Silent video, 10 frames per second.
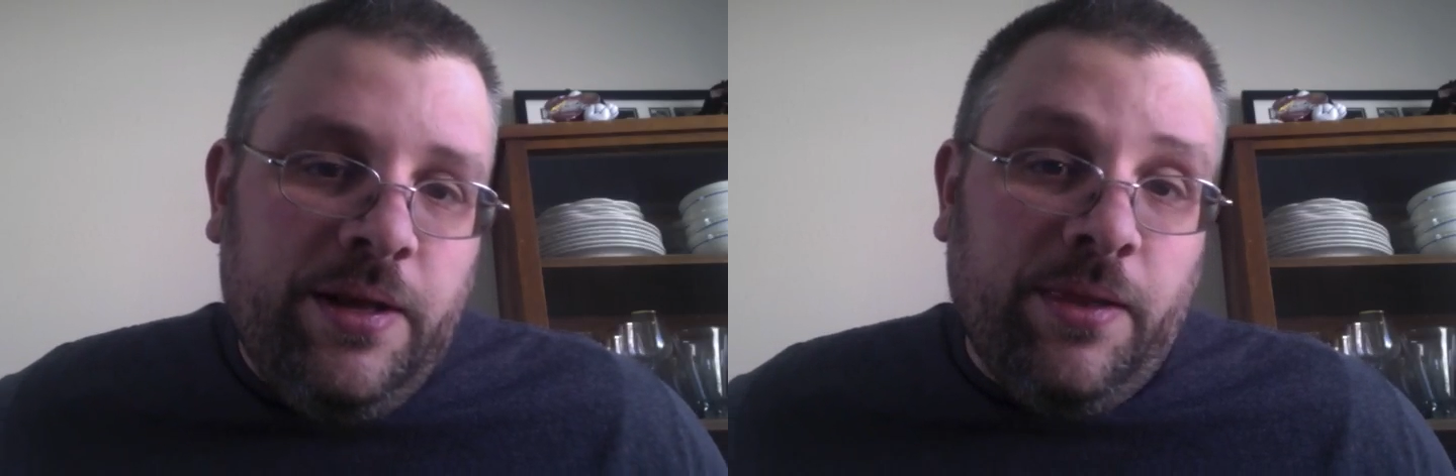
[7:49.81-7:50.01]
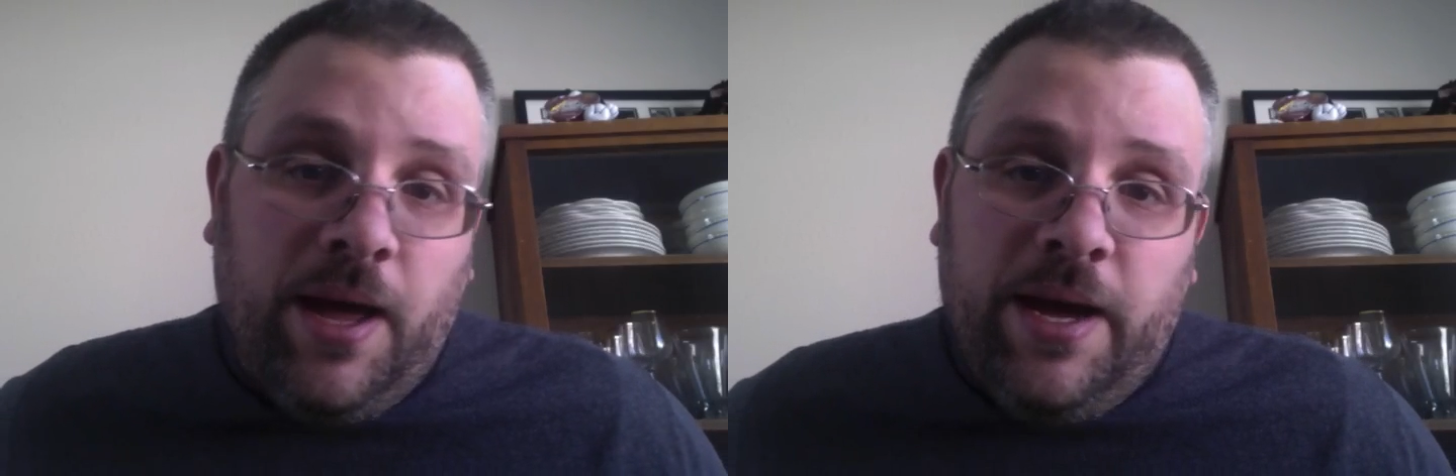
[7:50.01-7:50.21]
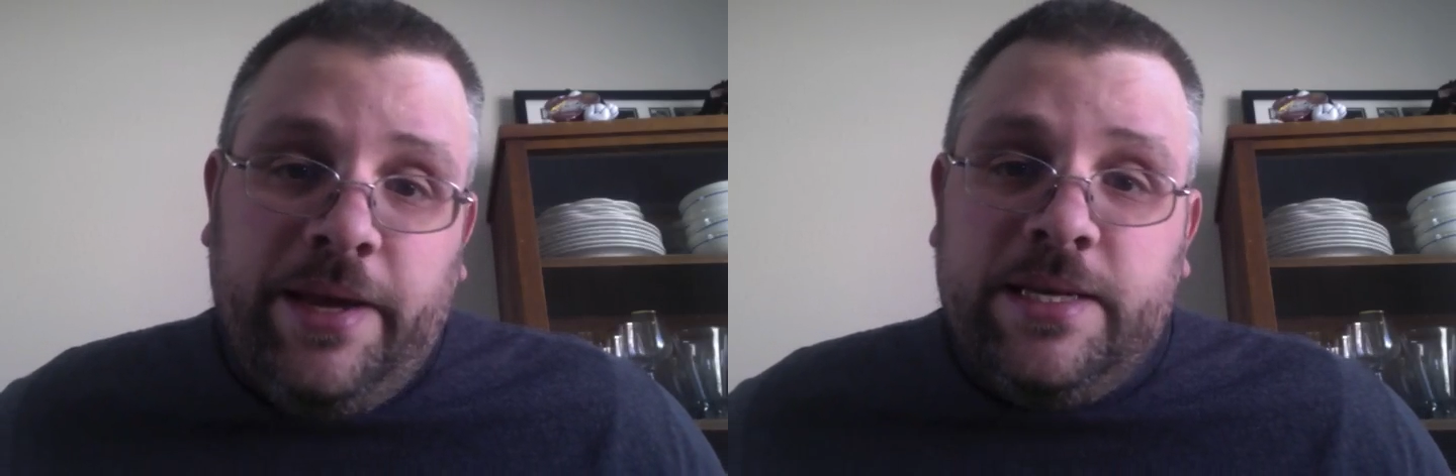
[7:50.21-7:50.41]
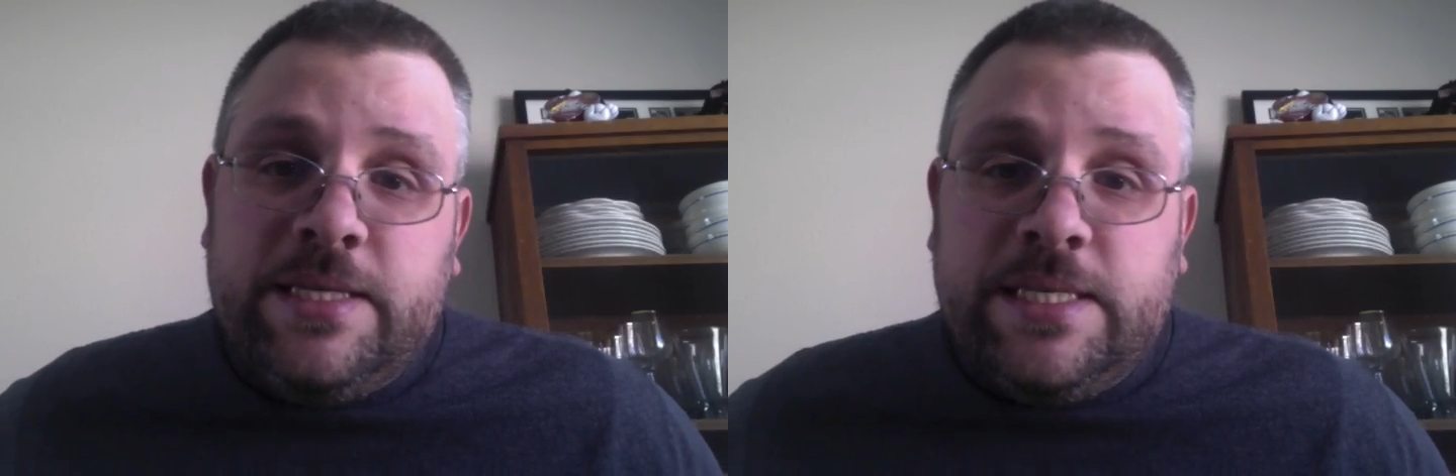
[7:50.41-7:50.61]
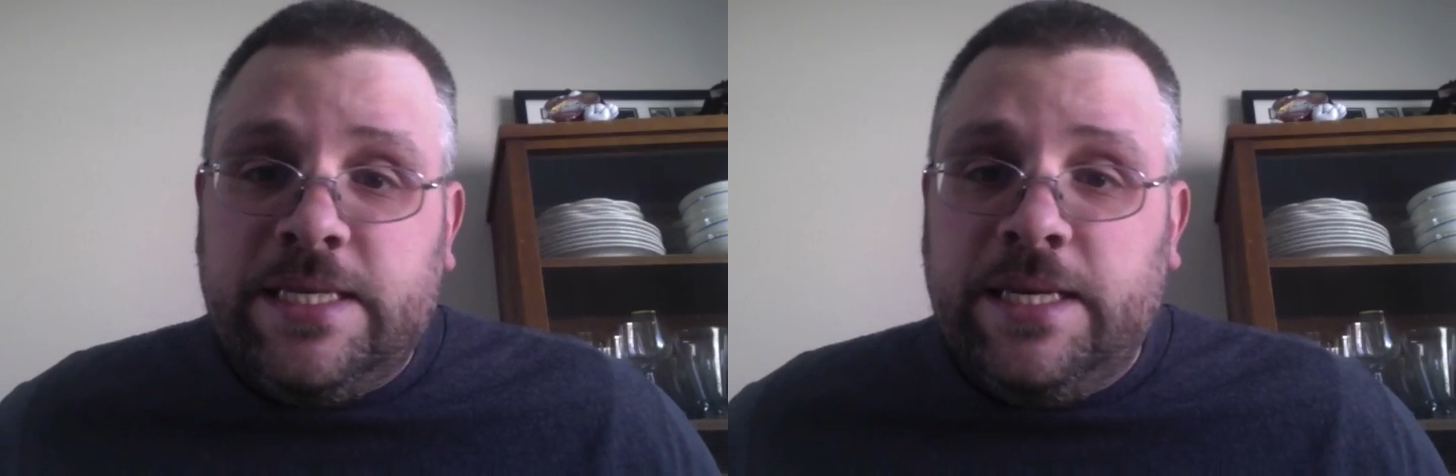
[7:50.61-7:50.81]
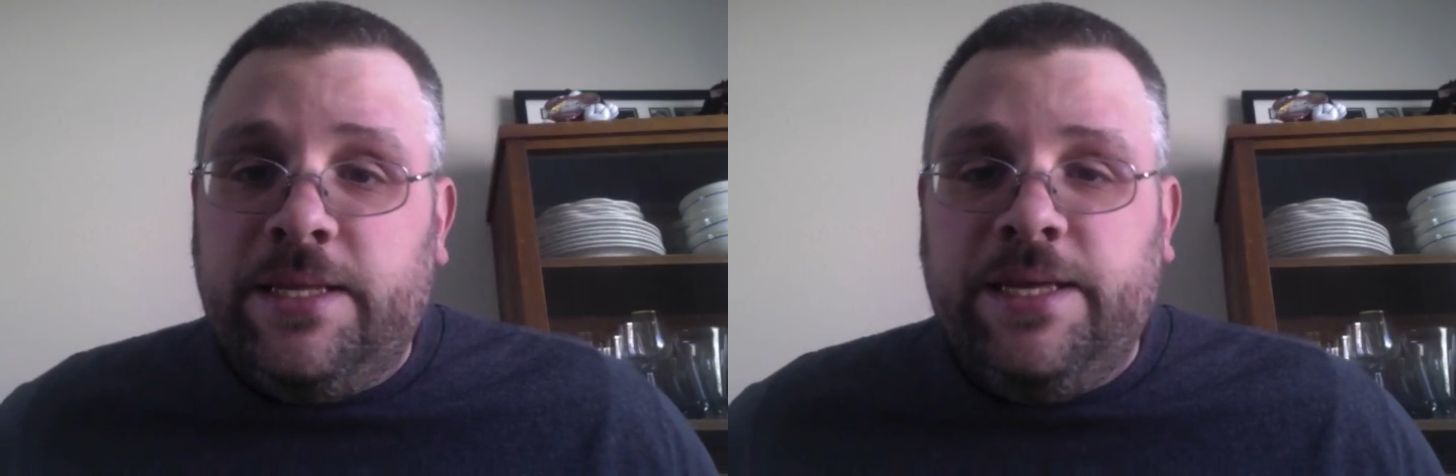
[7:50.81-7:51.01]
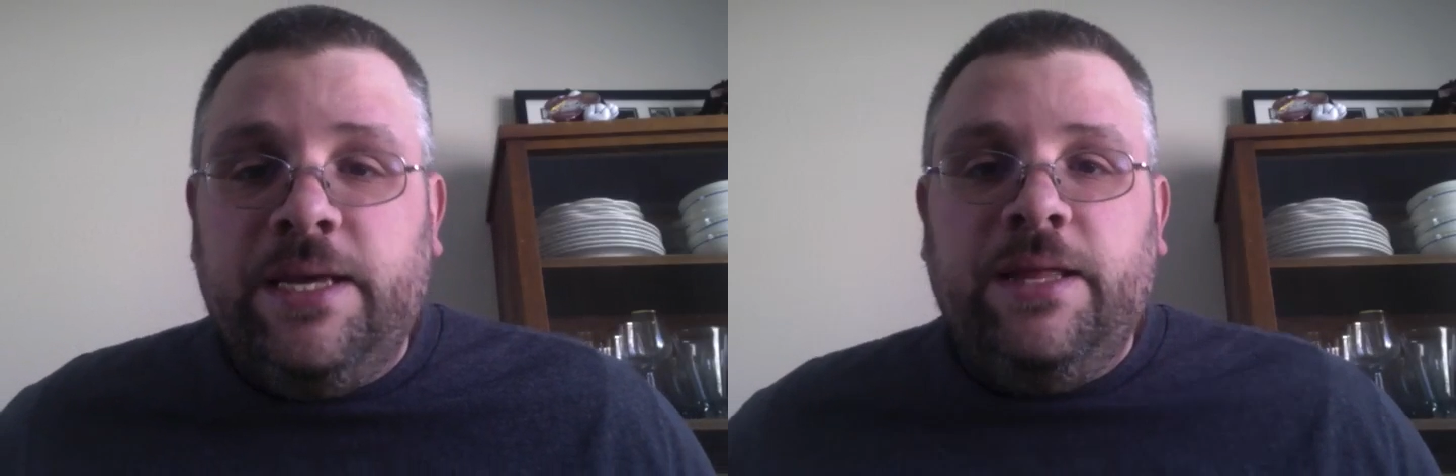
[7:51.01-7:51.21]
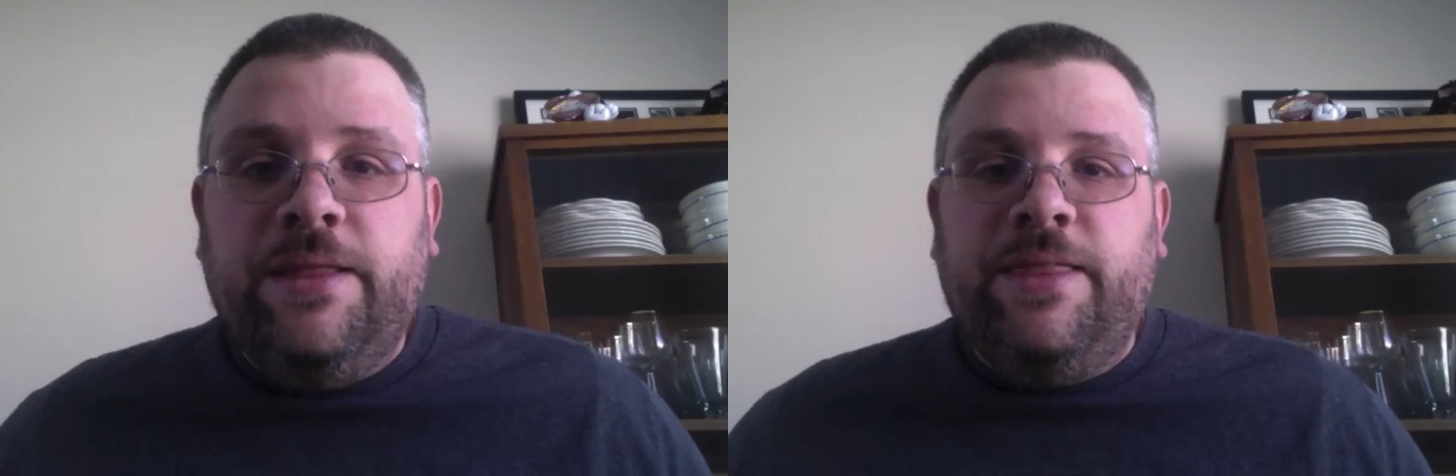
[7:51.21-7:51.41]
lying,
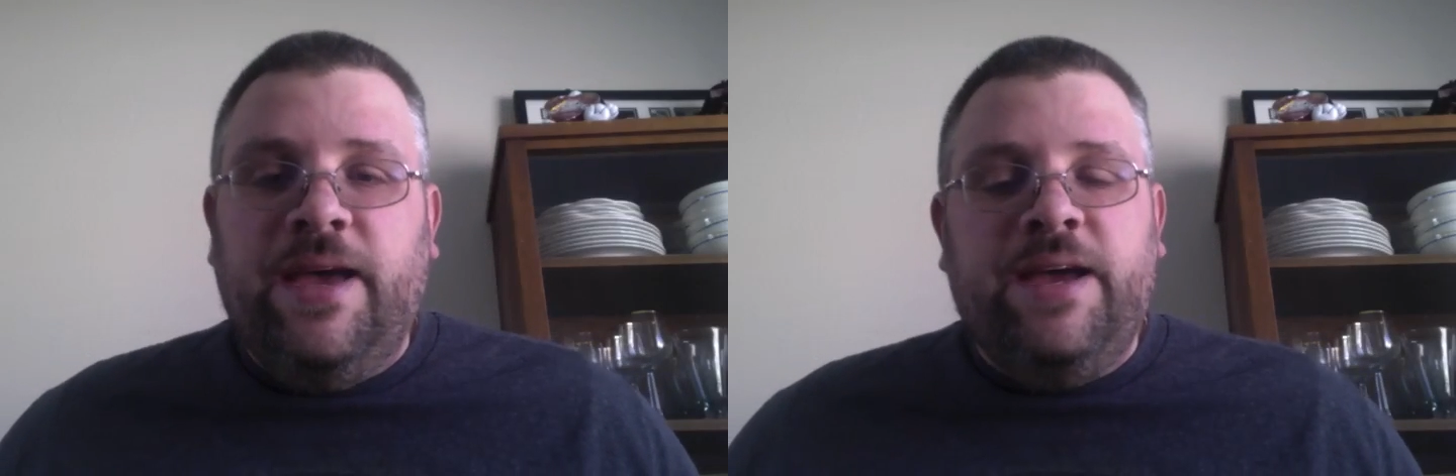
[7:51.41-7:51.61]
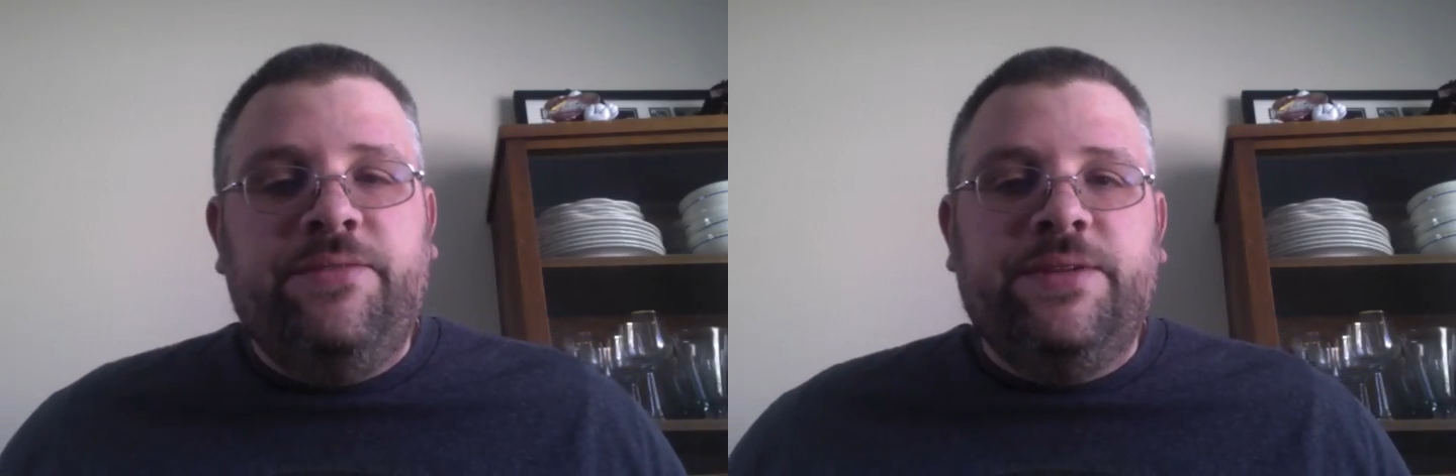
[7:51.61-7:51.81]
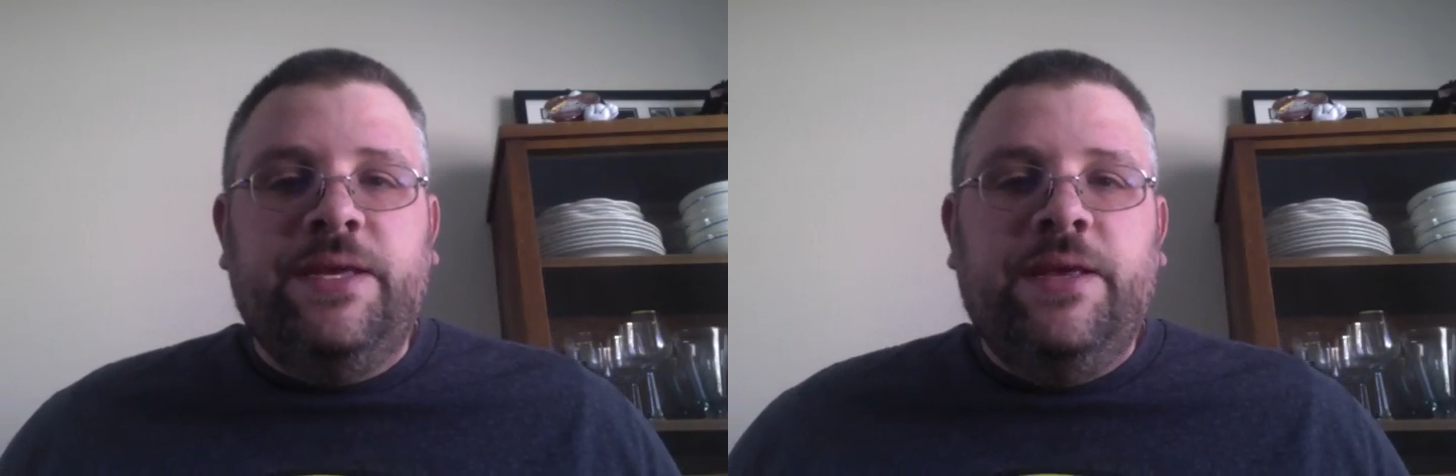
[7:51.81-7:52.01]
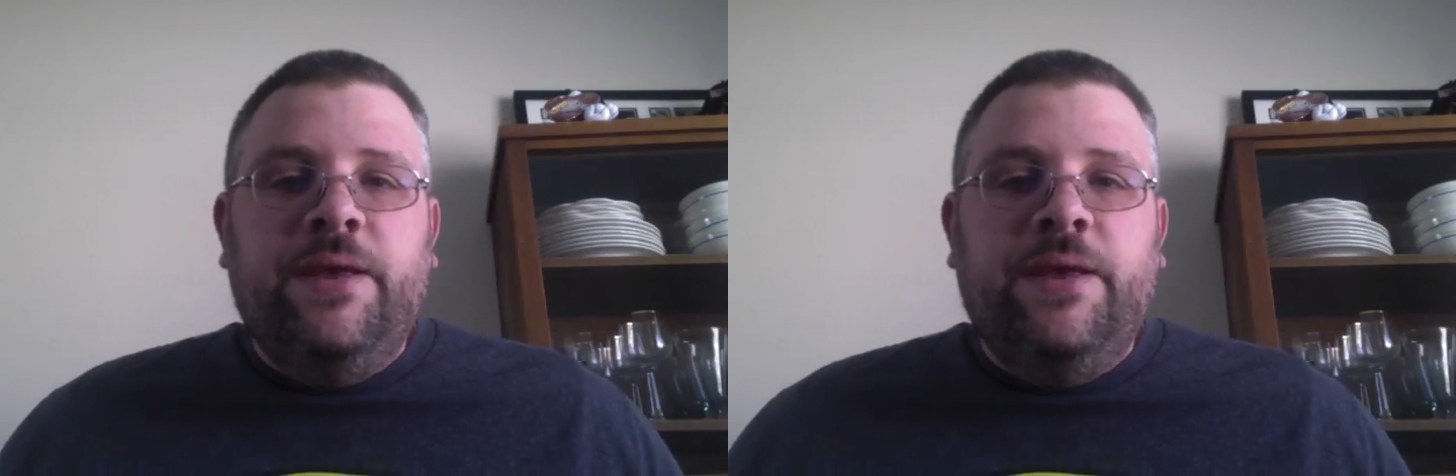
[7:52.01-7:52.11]
stealing, theft,